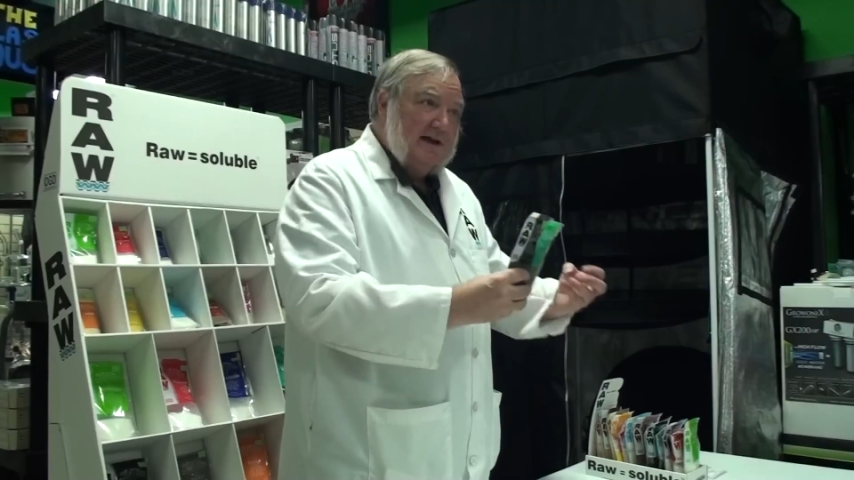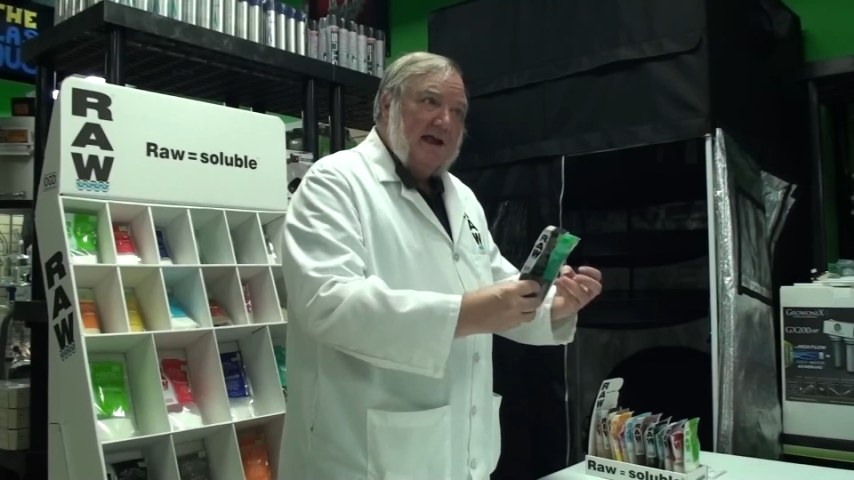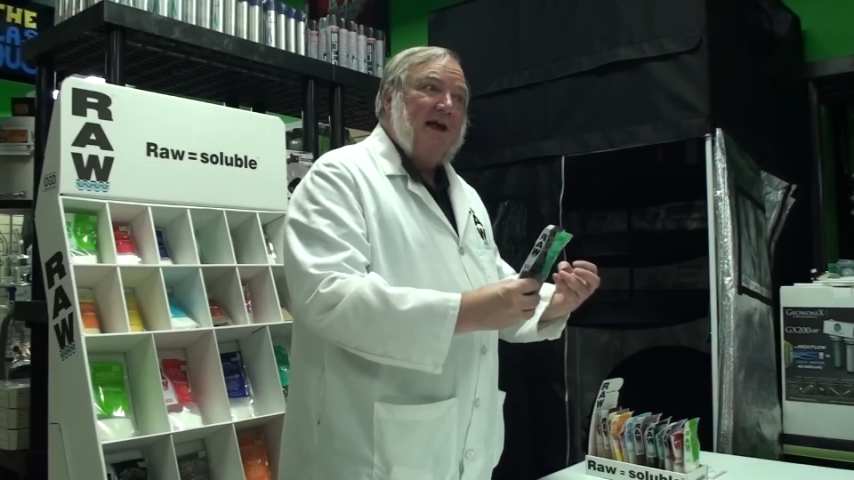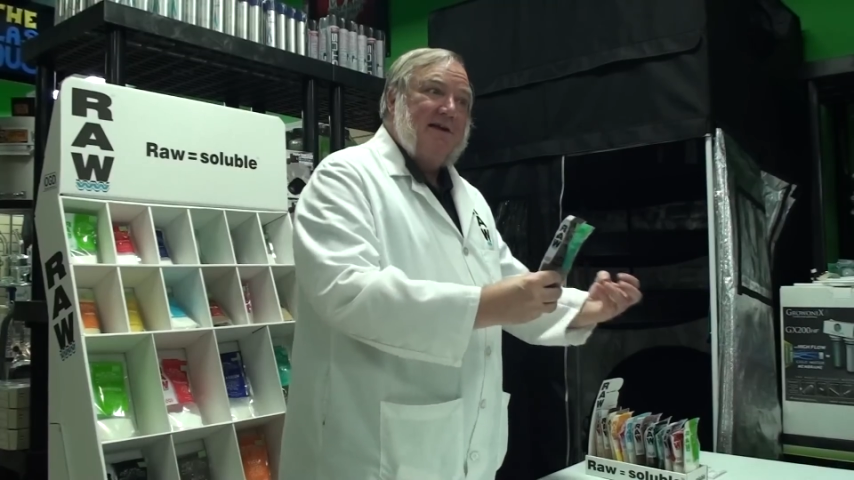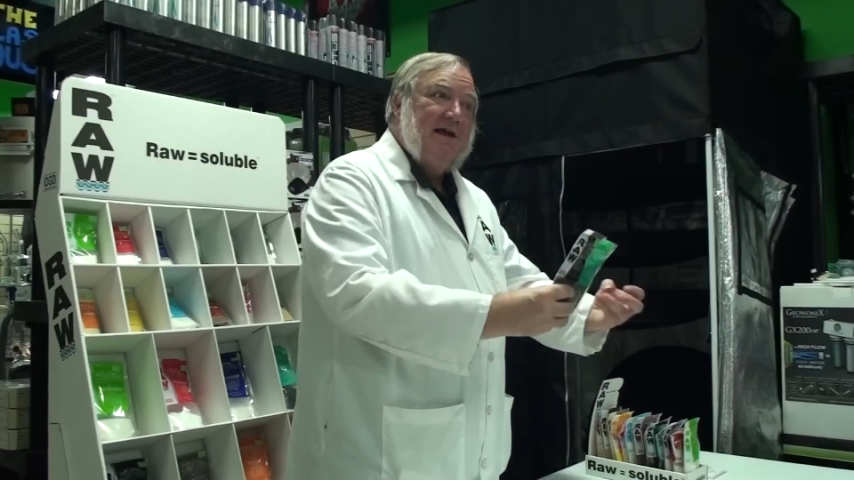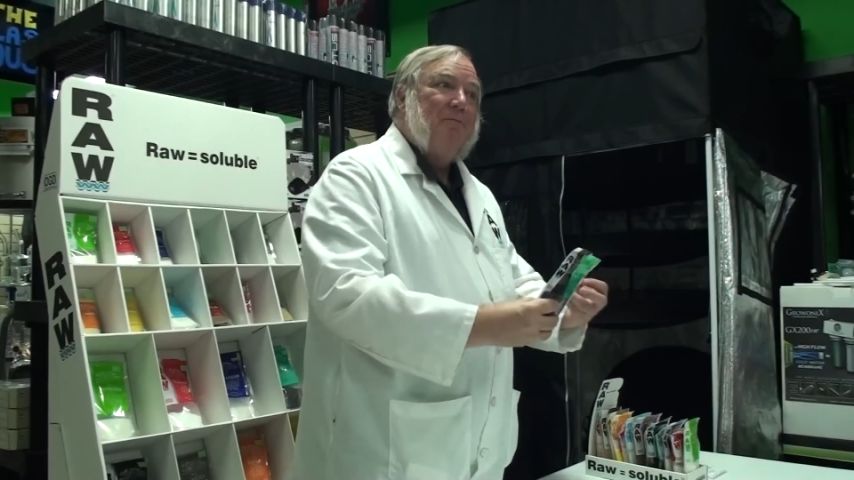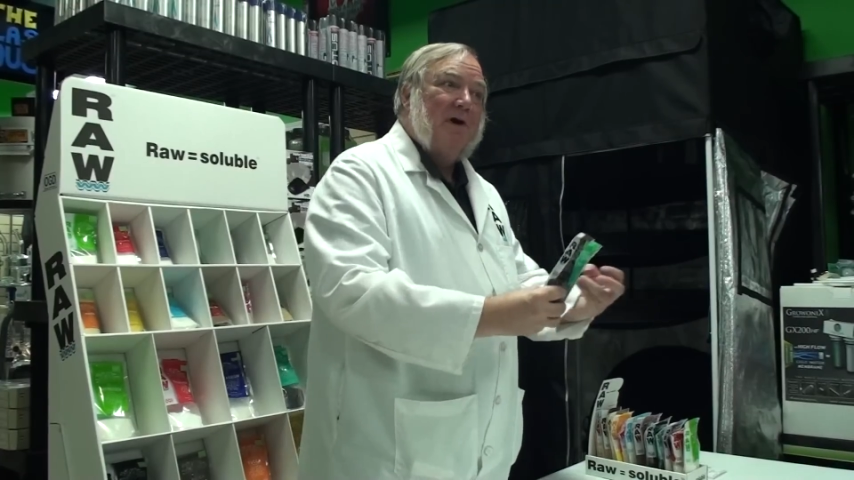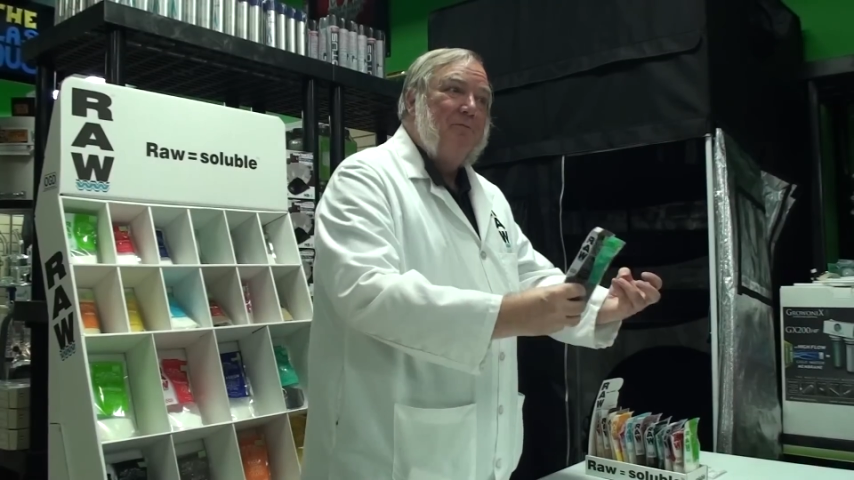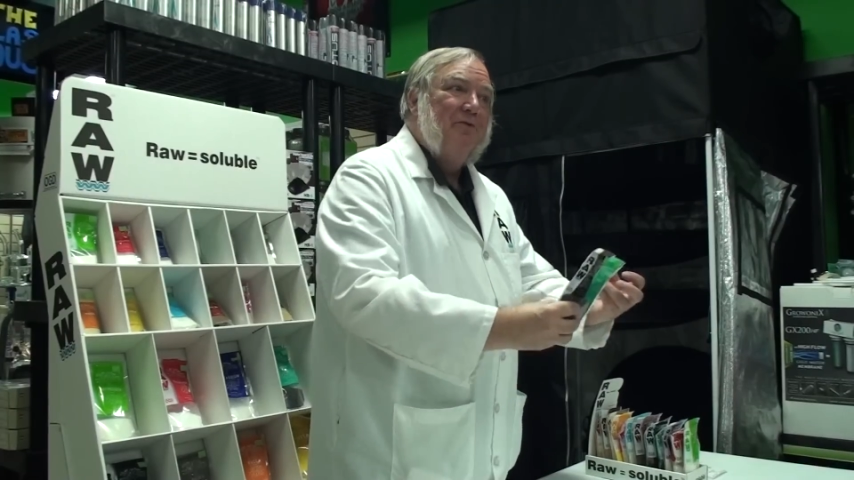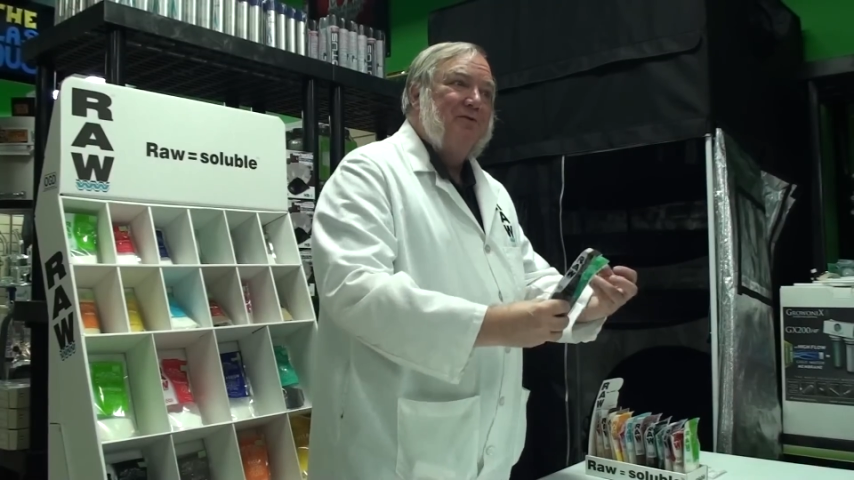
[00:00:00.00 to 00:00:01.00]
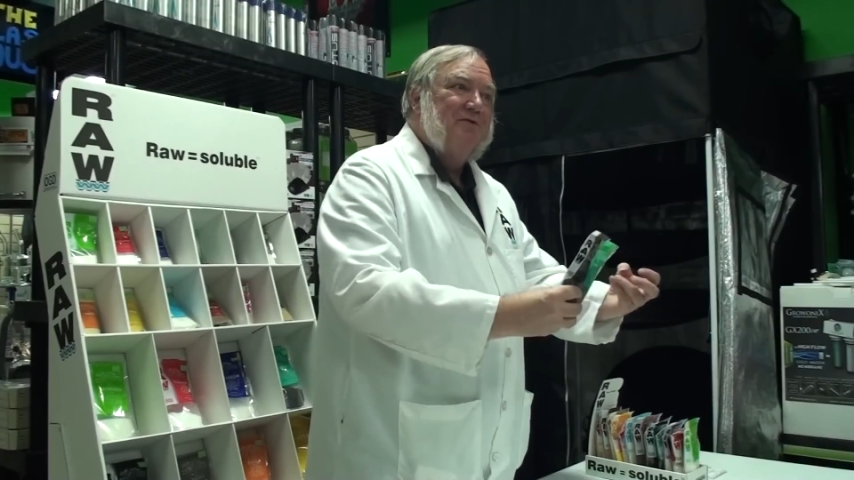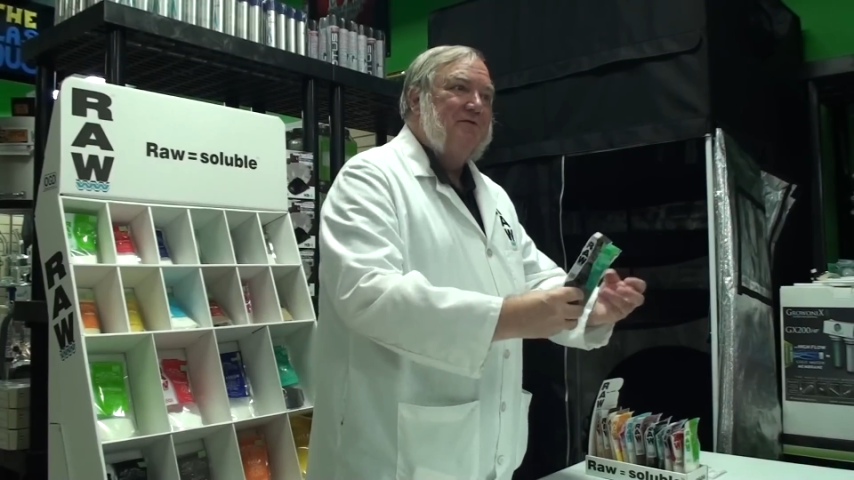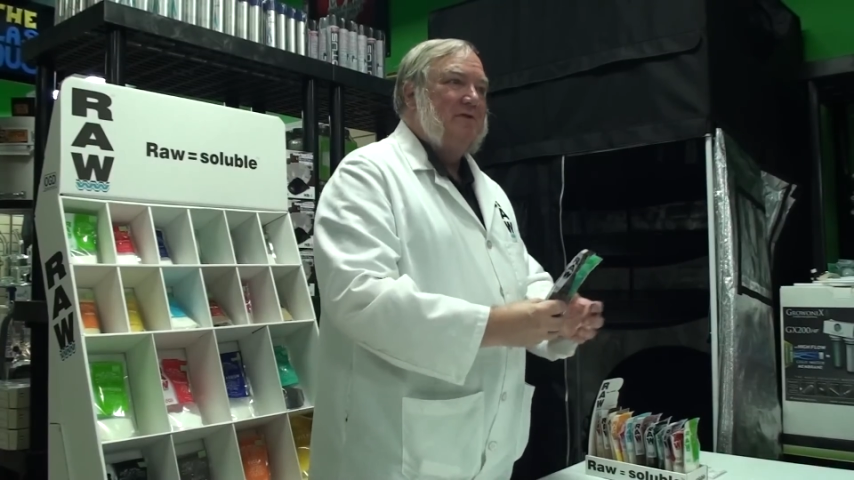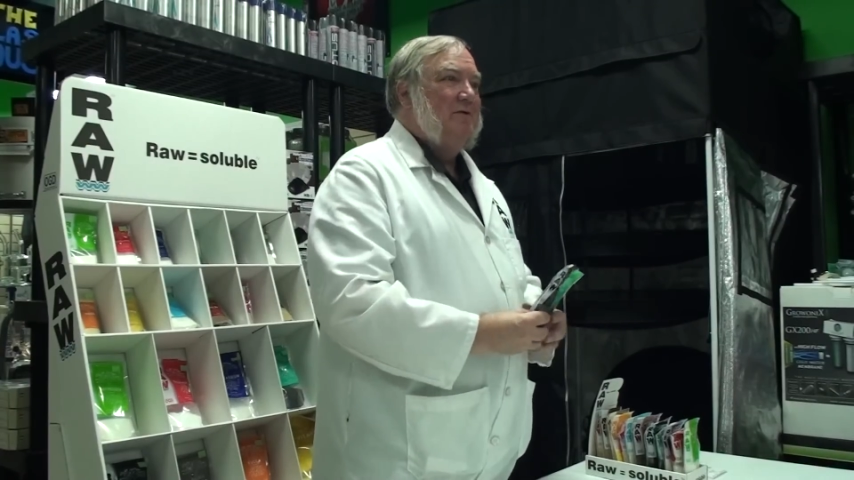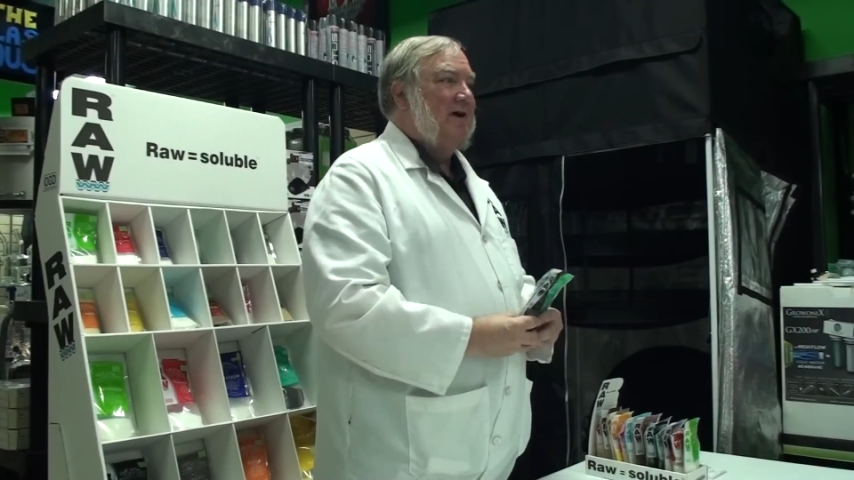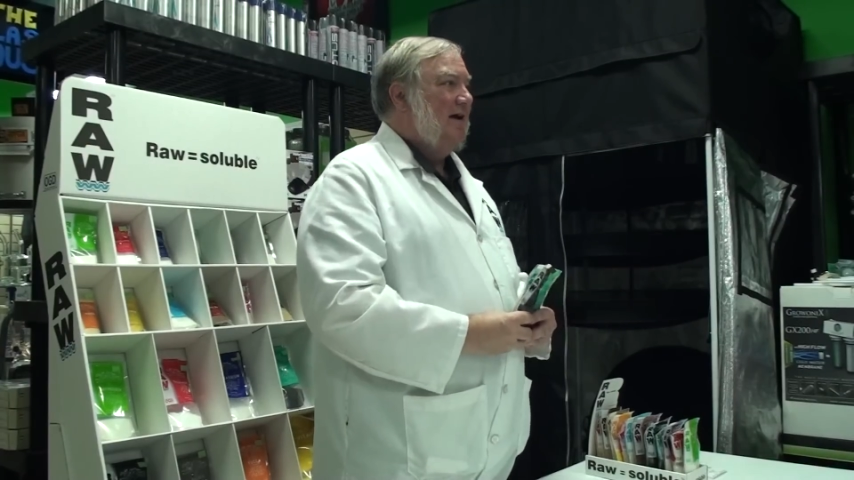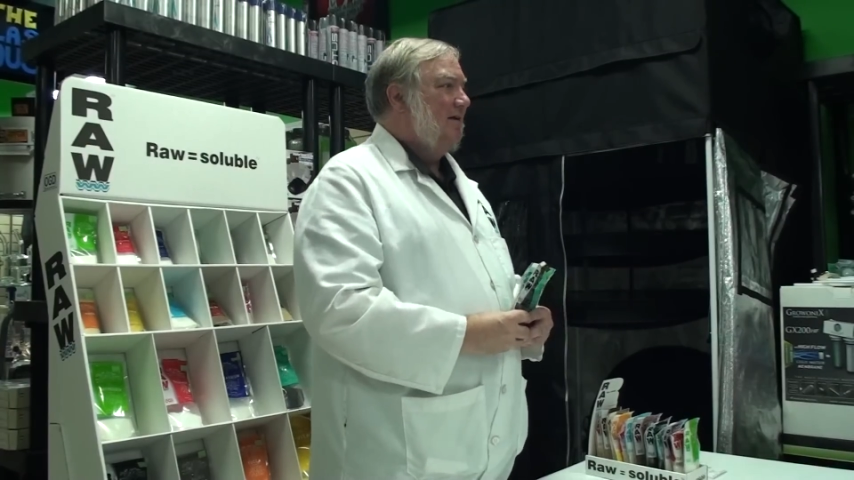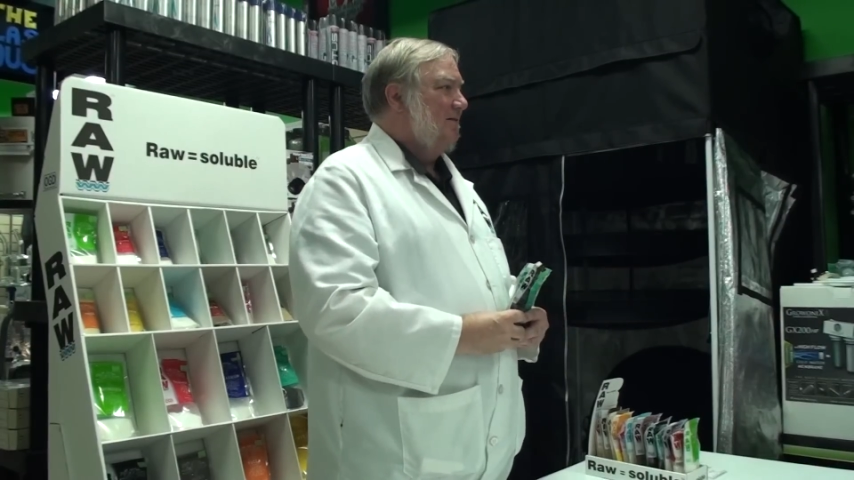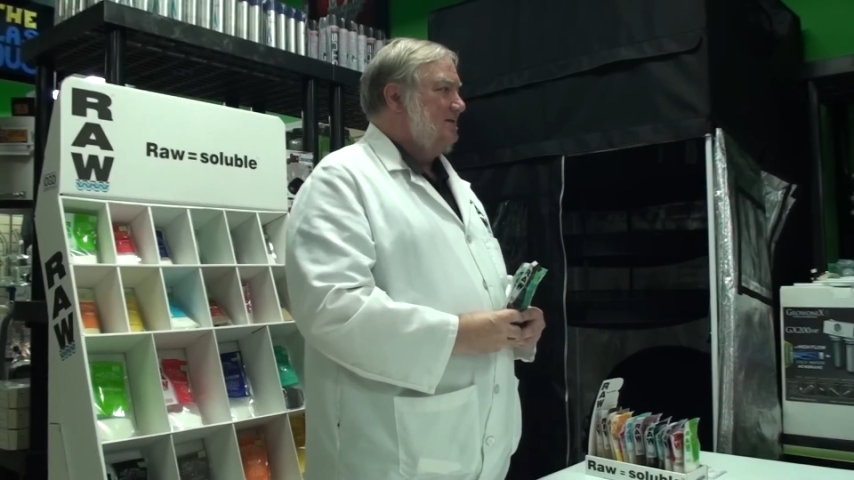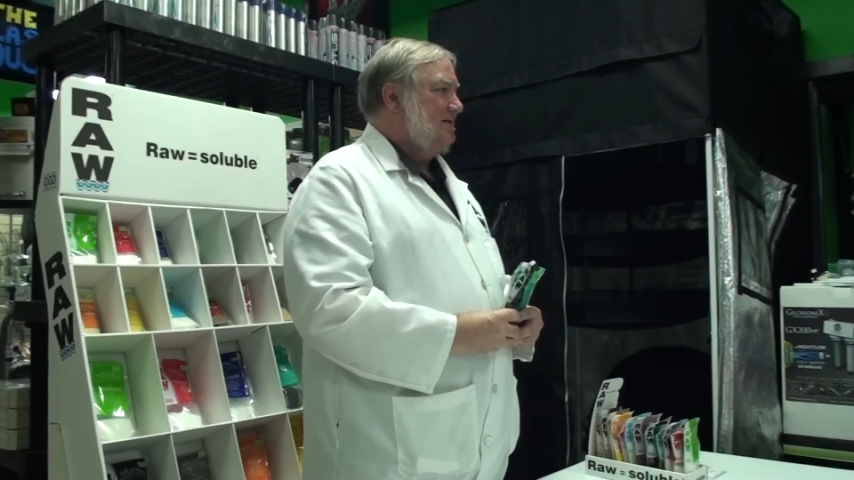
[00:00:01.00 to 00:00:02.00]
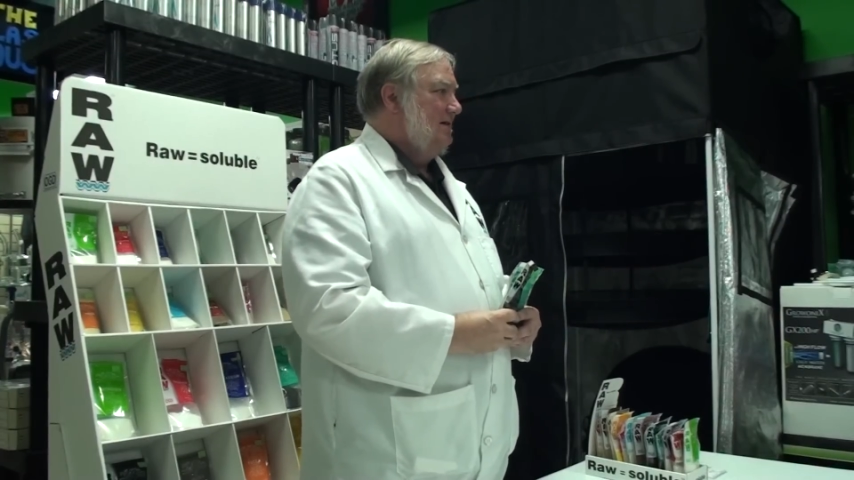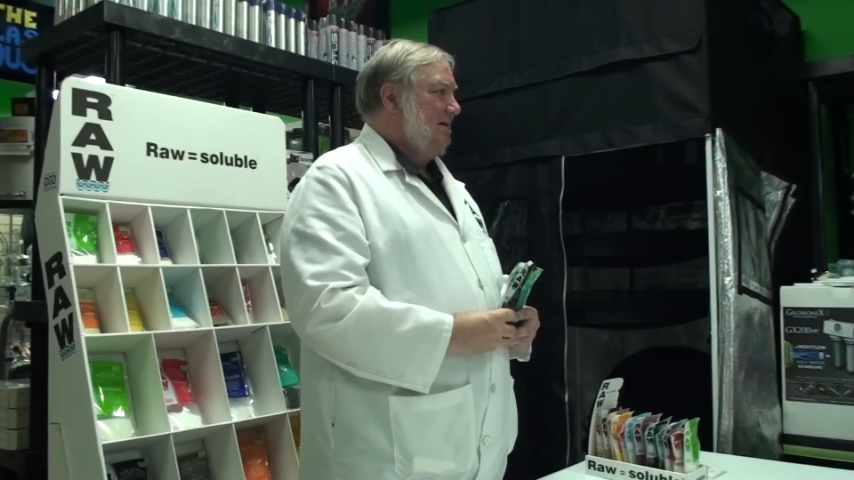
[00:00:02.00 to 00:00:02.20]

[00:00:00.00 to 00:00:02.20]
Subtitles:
can't keep up with those free radicals.